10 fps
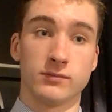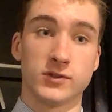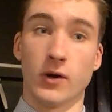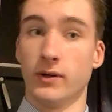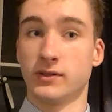
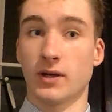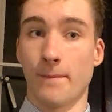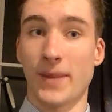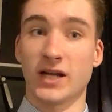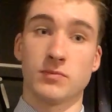So it's
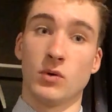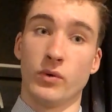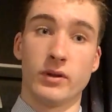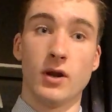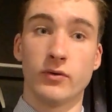compatible
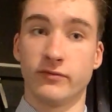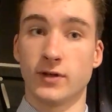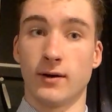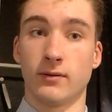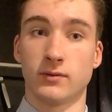with a load of
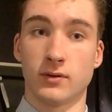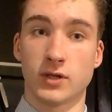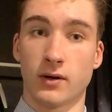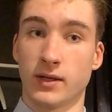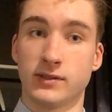
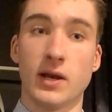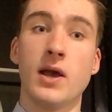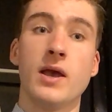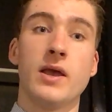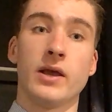targets,
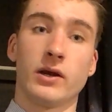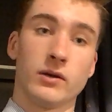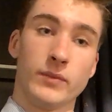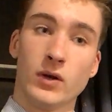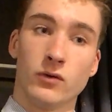it
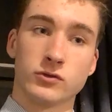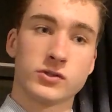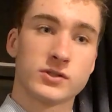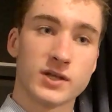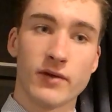can be
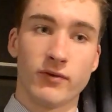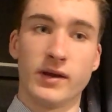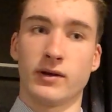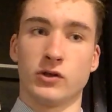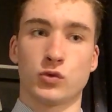launched safely,
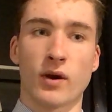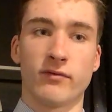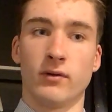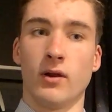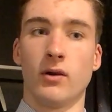it can
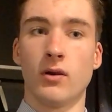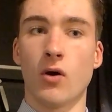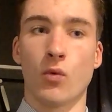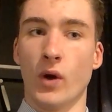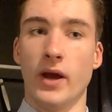travel a
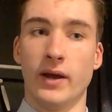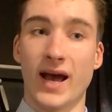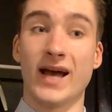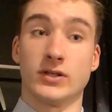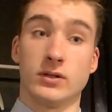long way
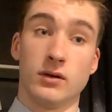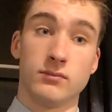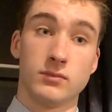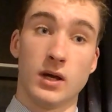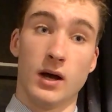at
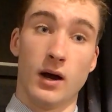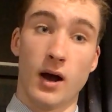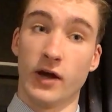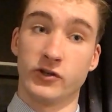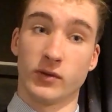
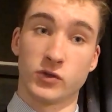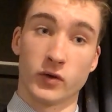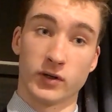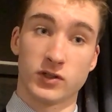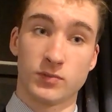high
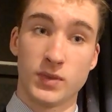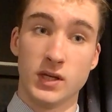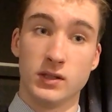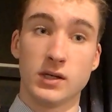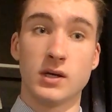subsonic speed